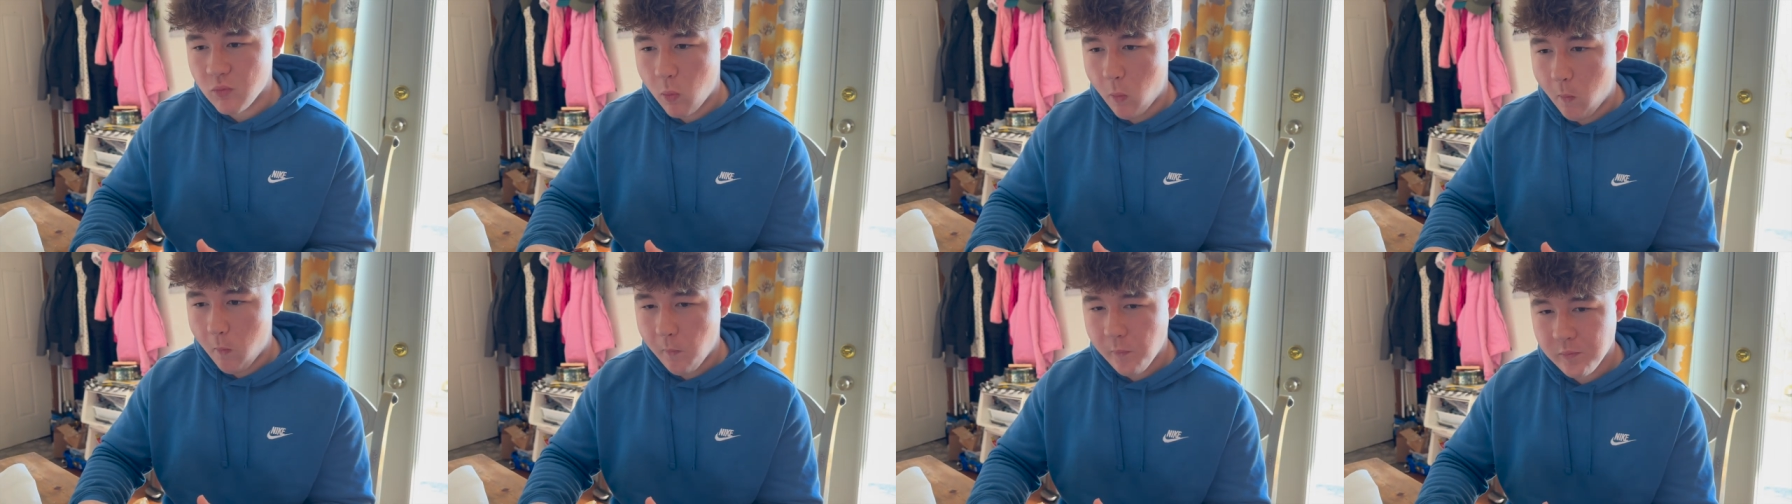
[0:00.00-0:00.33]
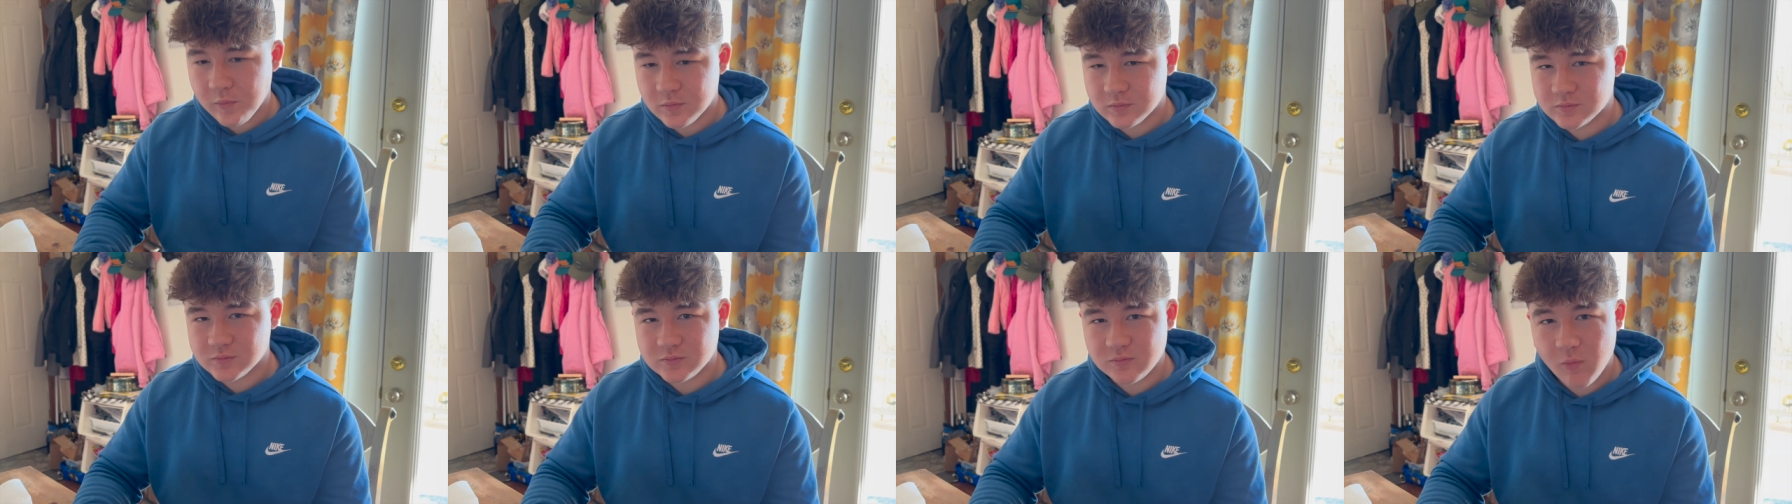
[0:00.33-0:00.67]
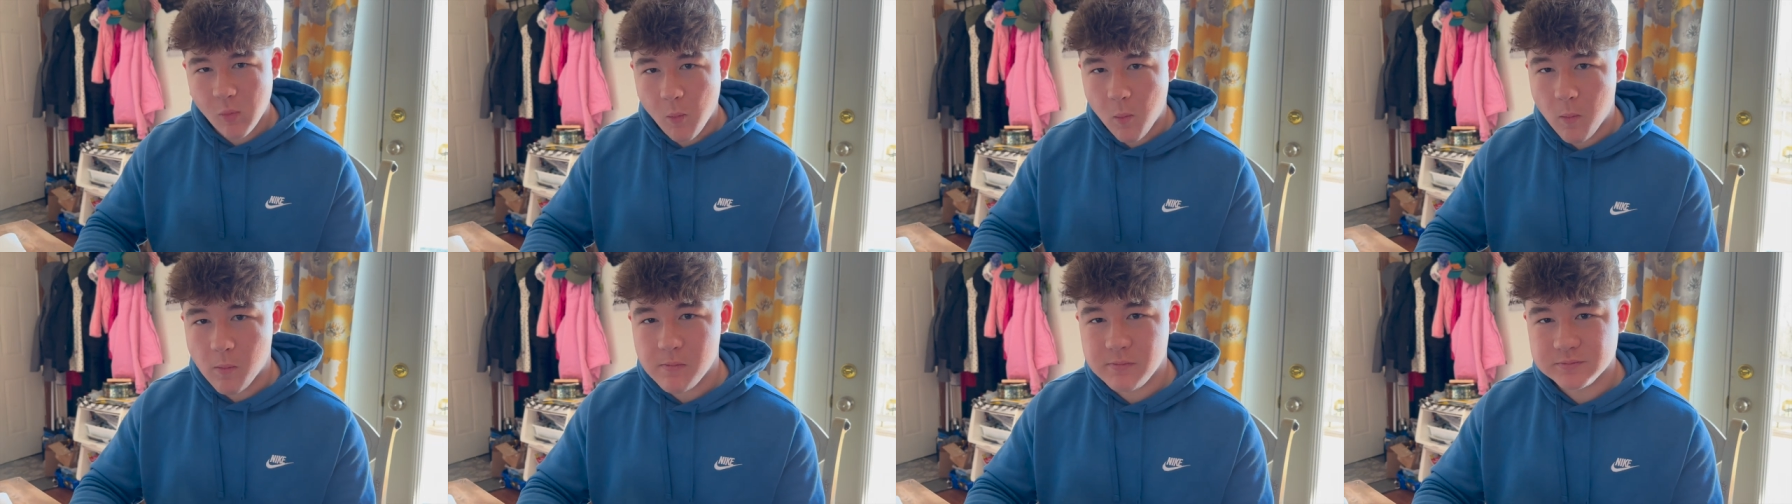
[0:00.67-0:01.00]
How's that,
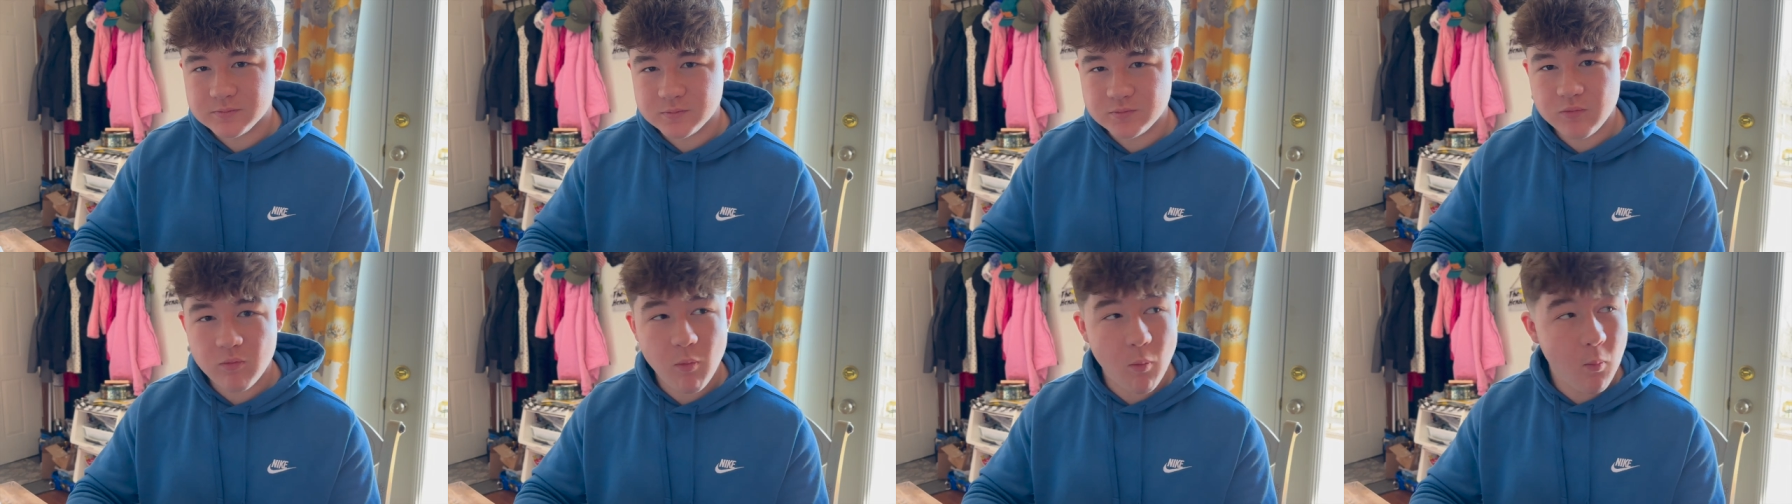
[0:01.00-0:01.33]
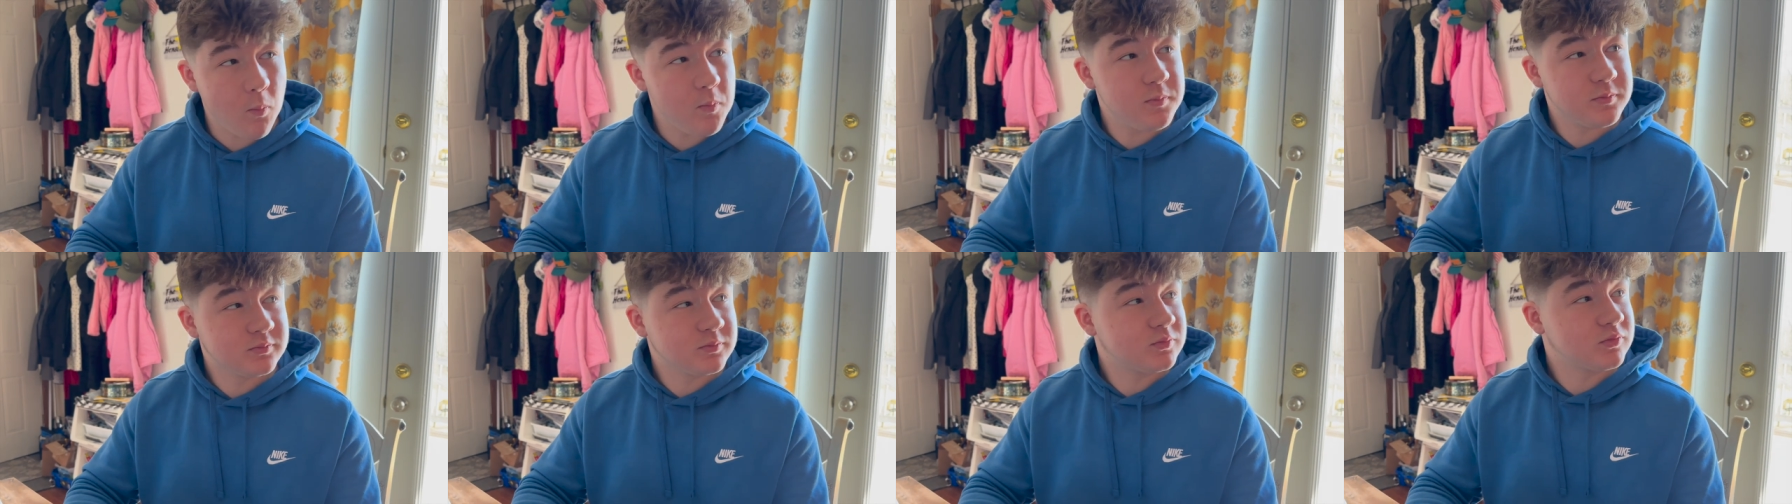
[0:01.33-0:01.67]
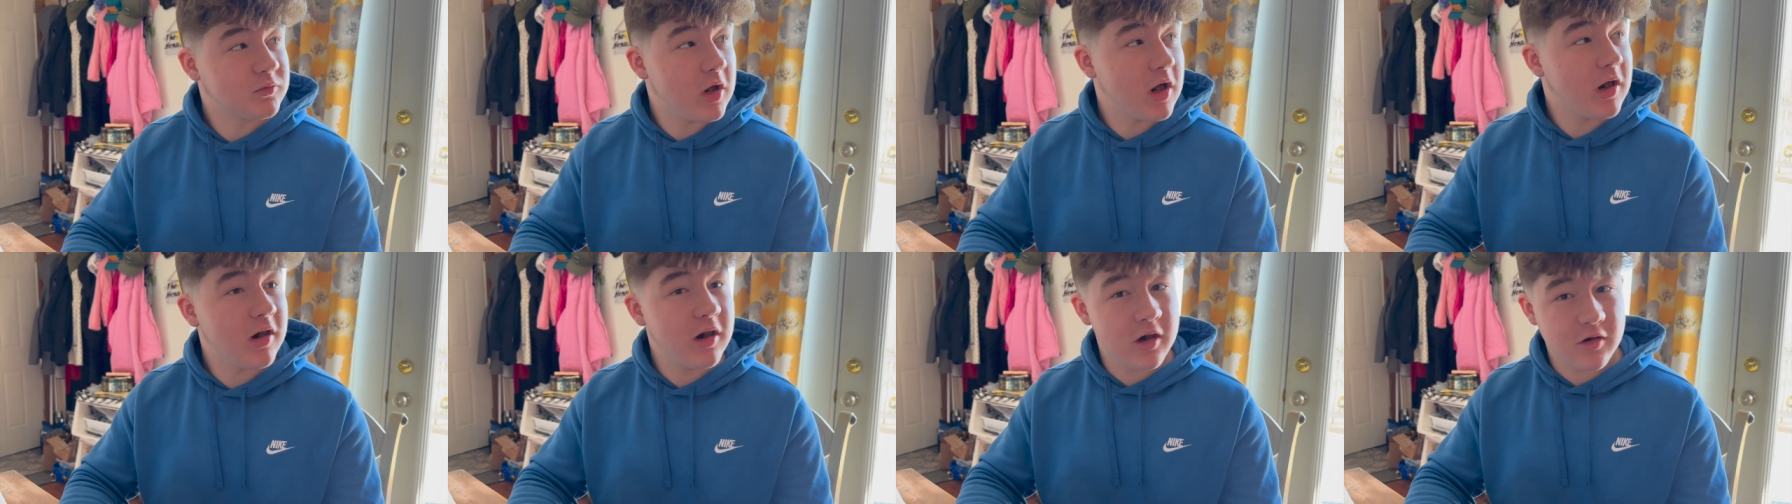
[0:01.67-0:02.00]
John?
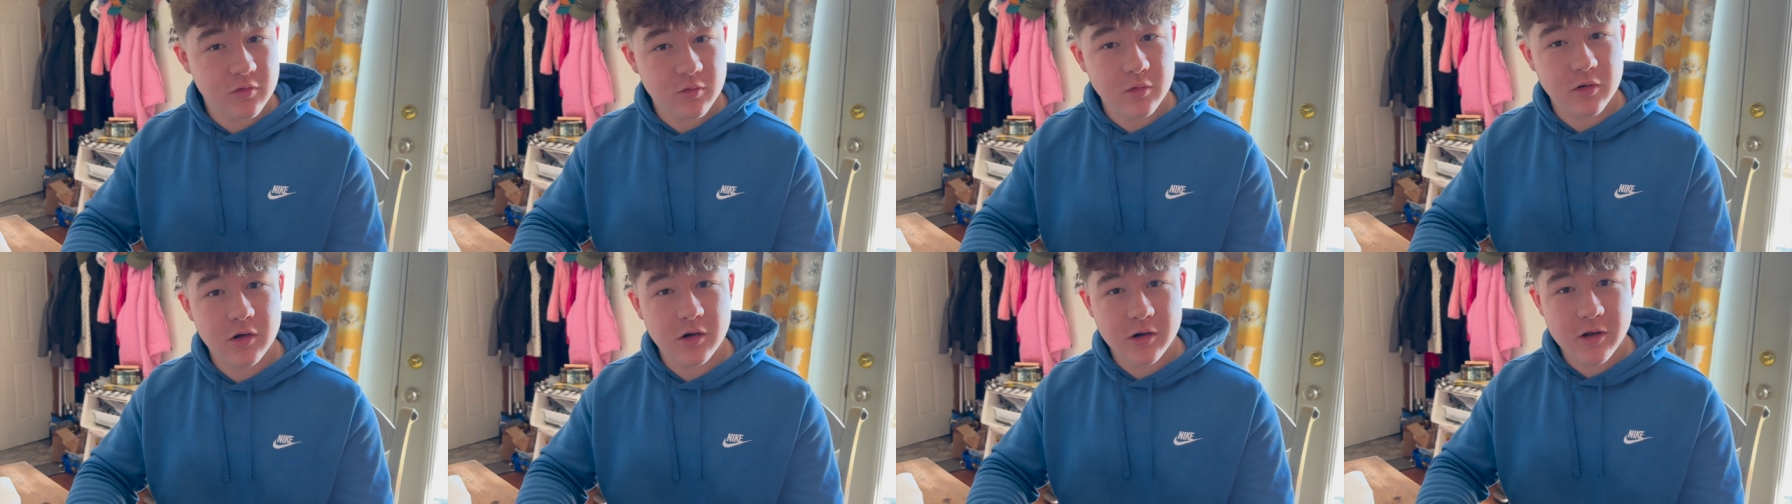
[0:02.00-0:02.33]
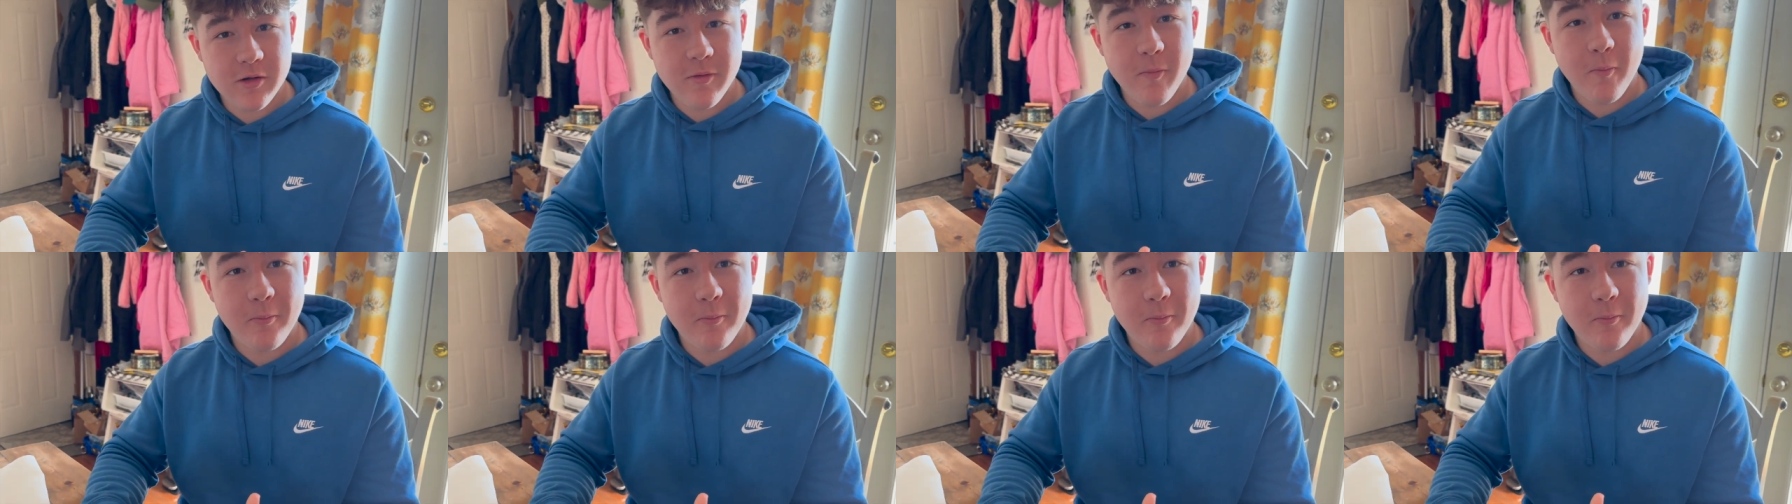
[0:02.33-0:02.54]
That tastes really good.